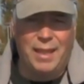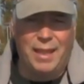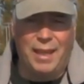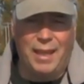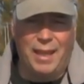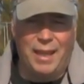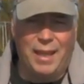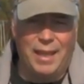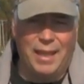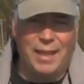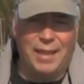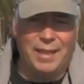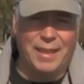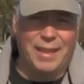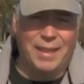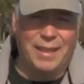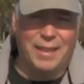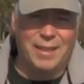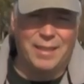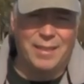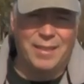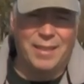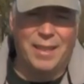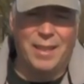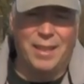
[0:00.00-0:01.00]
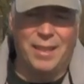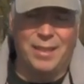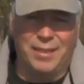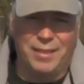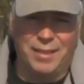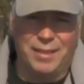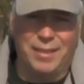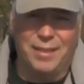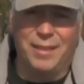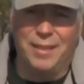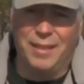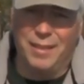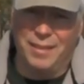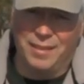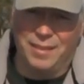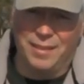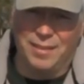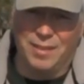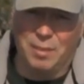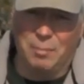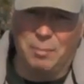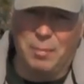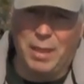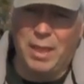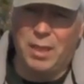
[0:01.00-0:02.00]
and they can tell that this
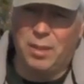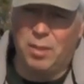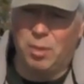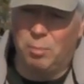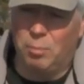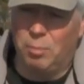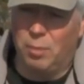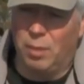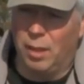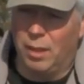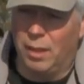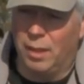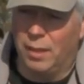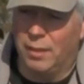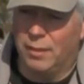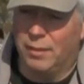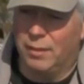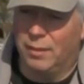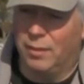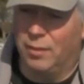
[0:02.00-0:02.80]
is a medical product.